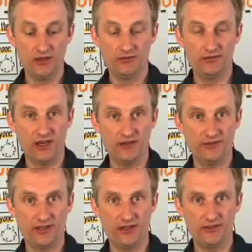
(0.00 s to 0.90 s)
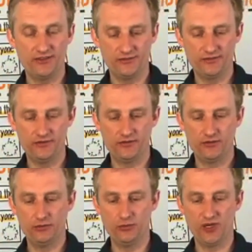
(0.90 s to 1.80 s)
5 stars
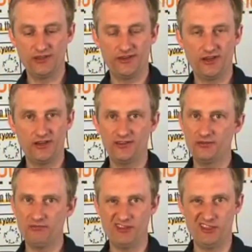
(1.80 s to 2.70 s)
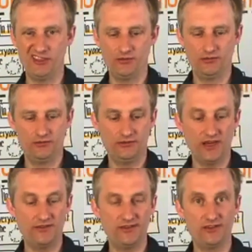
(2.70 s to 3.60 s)
to 1 star is brr.
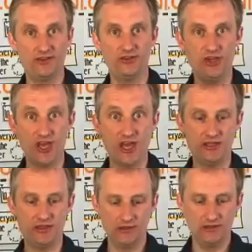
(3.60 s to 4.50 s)
5 stars is yay.